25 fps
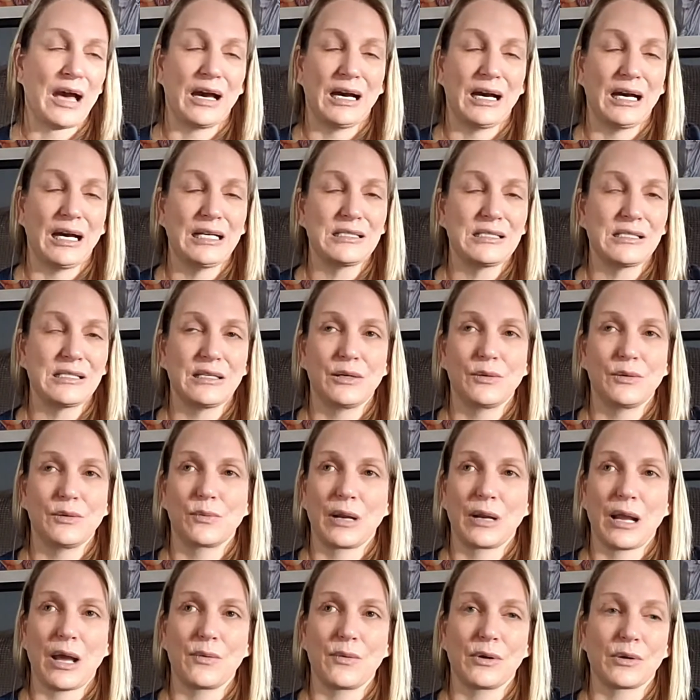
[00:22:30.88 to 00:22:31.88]
did when
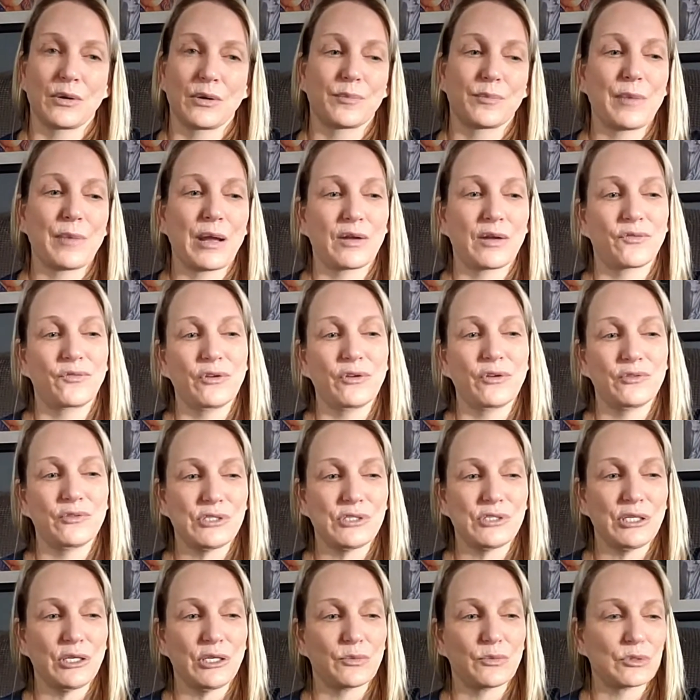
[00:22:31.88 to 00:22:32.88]
I worked Medic
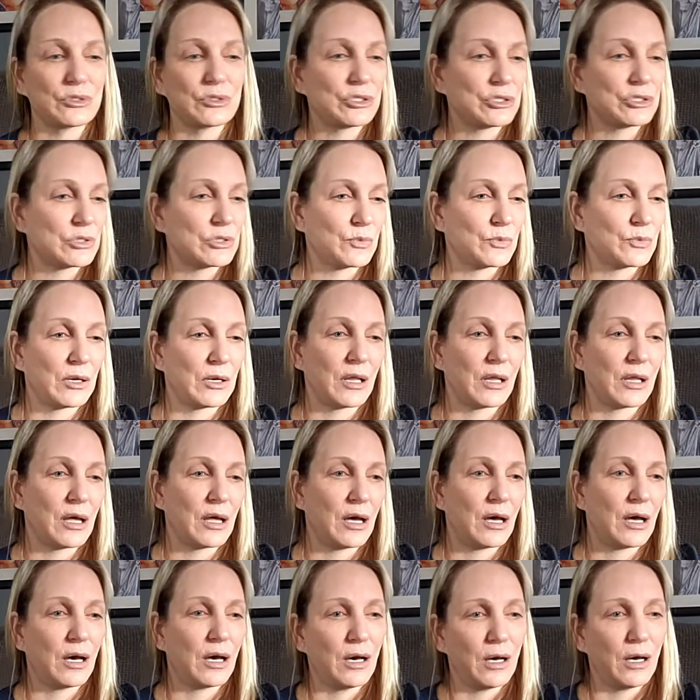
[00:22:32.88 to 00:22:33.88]
15, which is one of
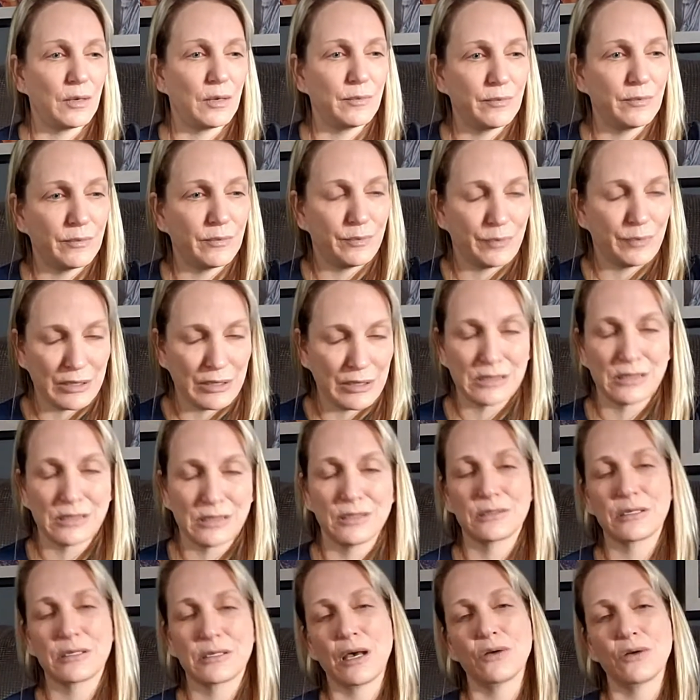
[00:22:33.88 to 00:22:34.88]
the busiest
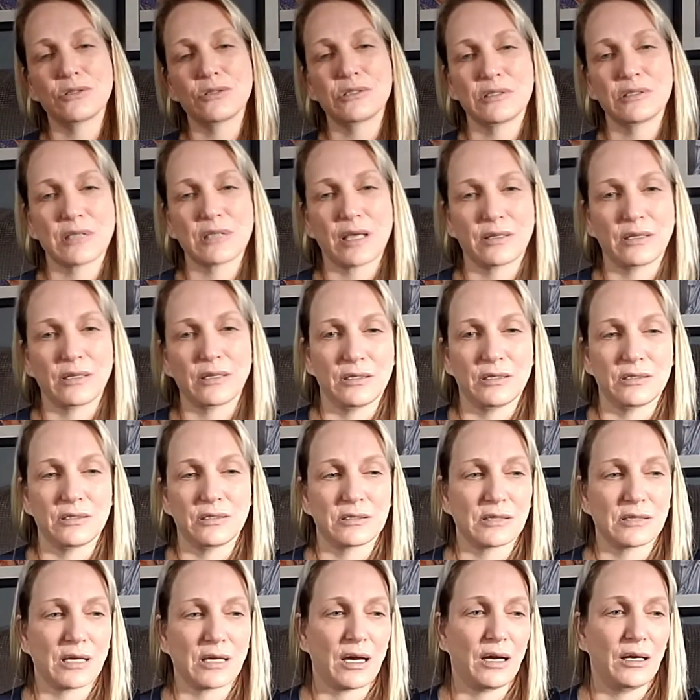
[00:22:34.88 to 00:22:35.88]
houses on the east
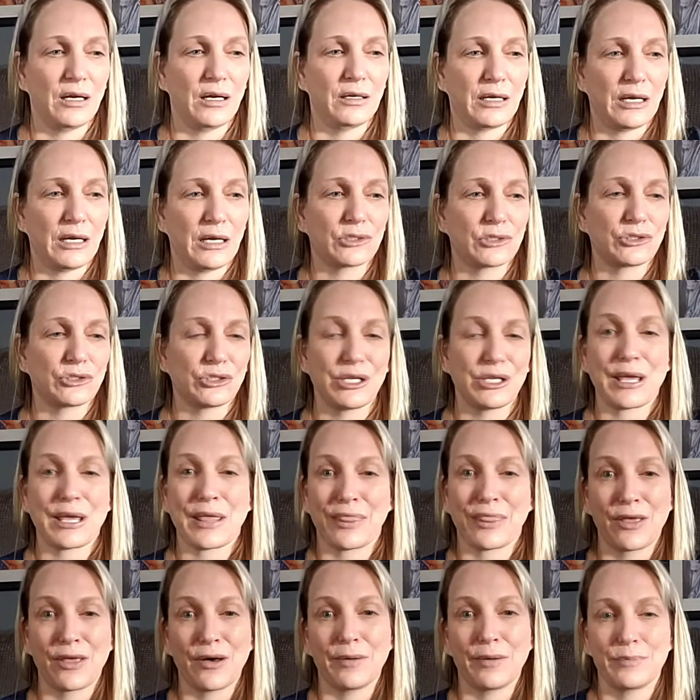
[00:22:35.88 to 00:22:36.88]
side, actually
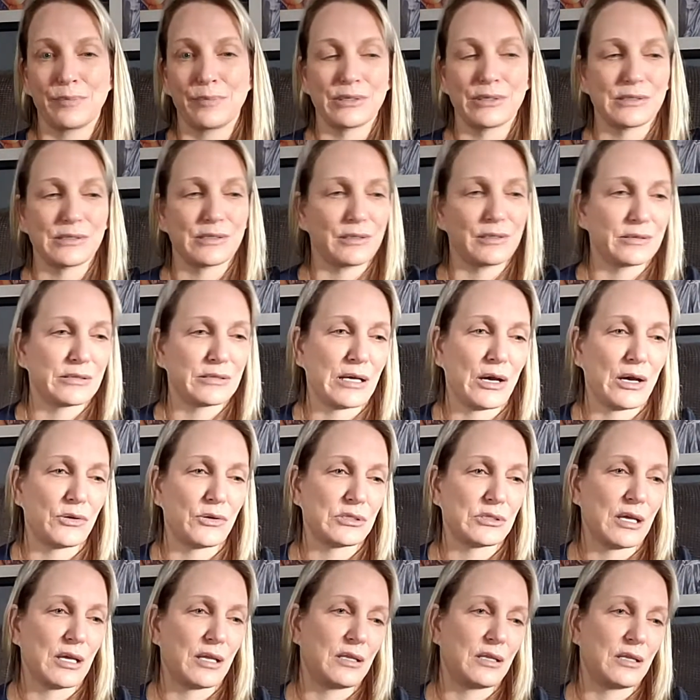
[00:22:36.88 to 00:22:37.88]
the busiest house
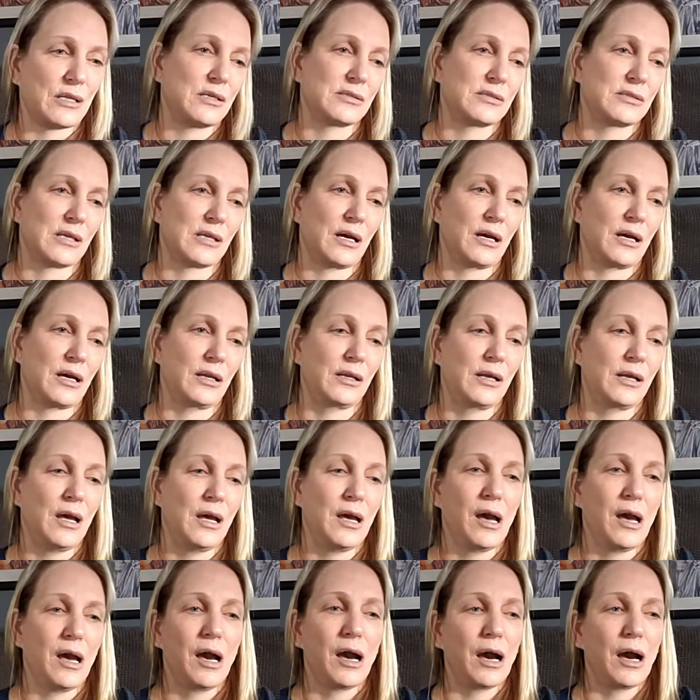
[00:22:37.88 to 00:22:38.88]
on the east side.
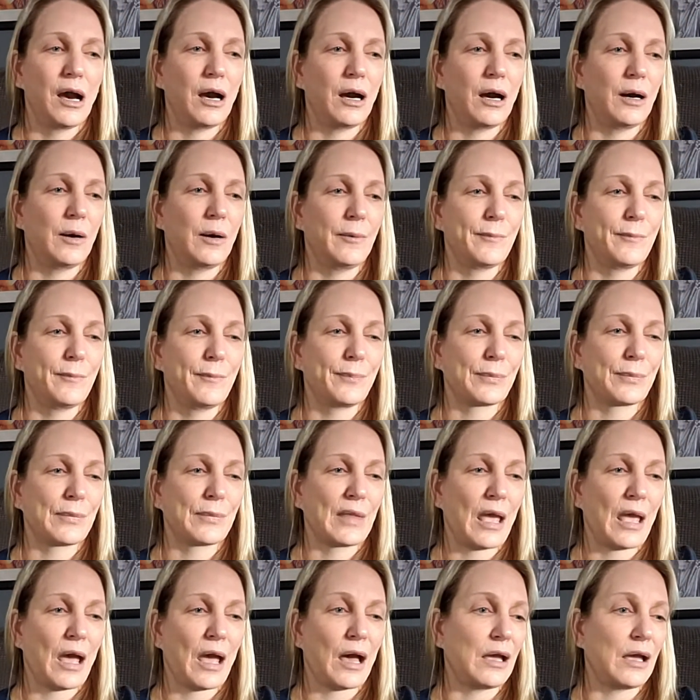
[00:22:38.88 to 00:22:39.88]

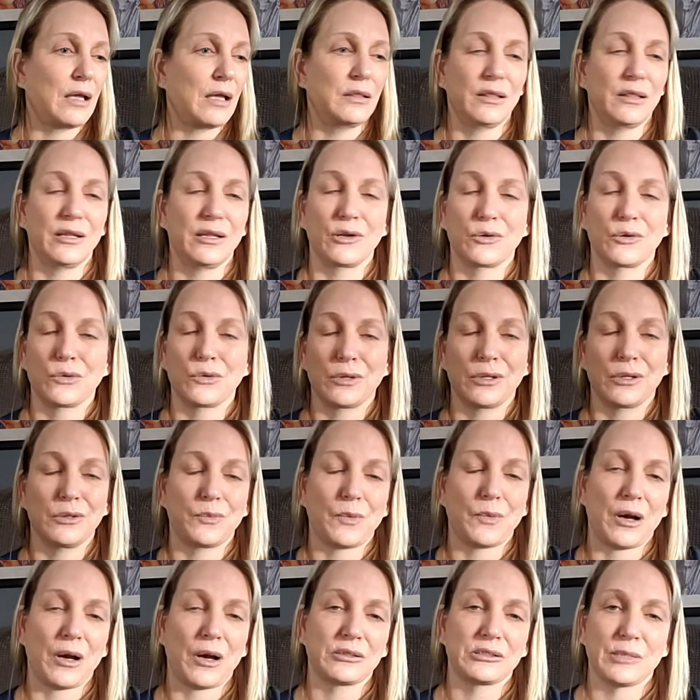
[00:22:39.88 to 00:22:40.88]
I literally
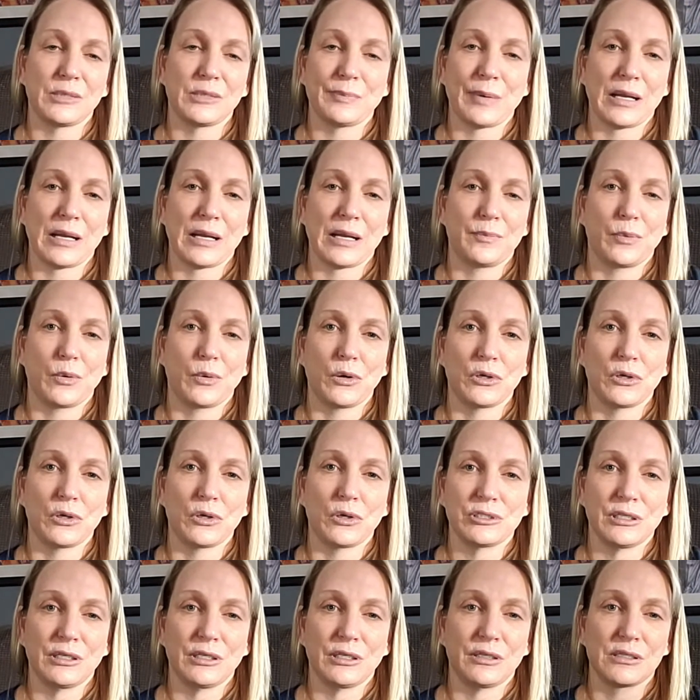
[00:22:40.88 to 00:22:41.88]
walked up on a porch
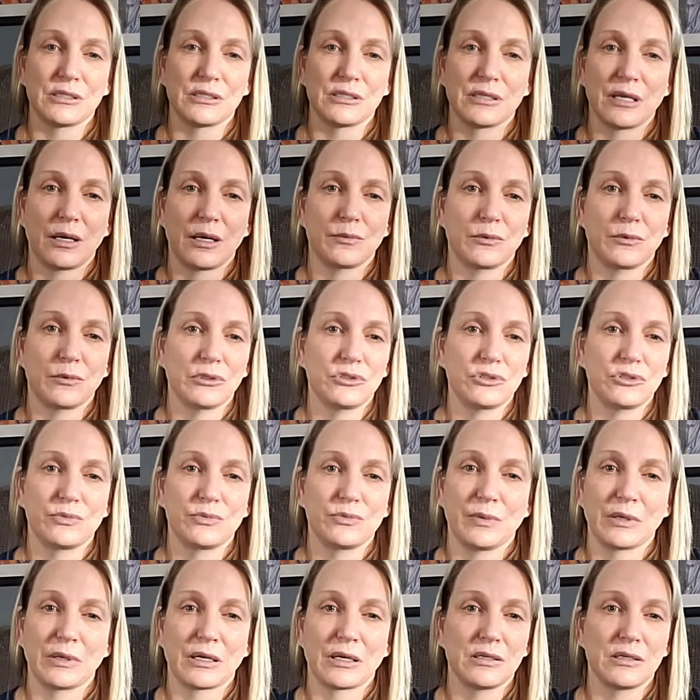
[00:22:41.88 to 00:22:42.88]
eating a sandwich
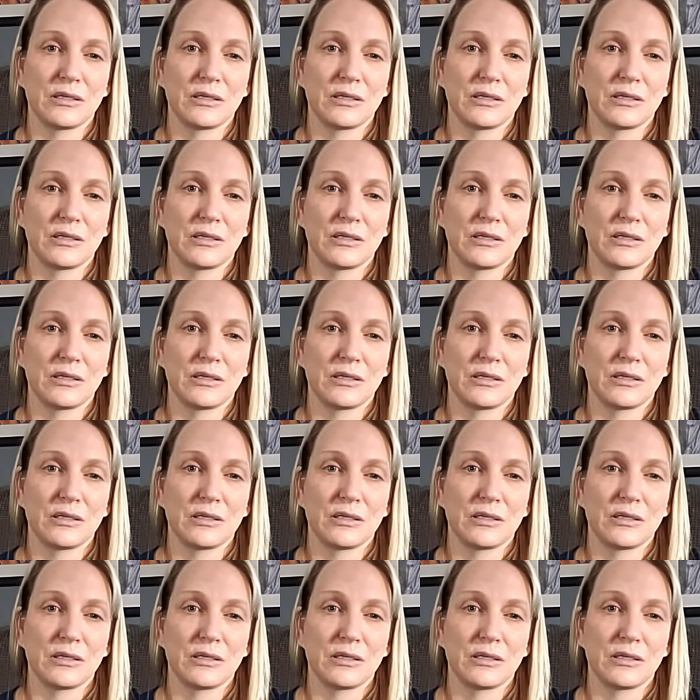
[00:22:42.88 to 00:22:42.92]
because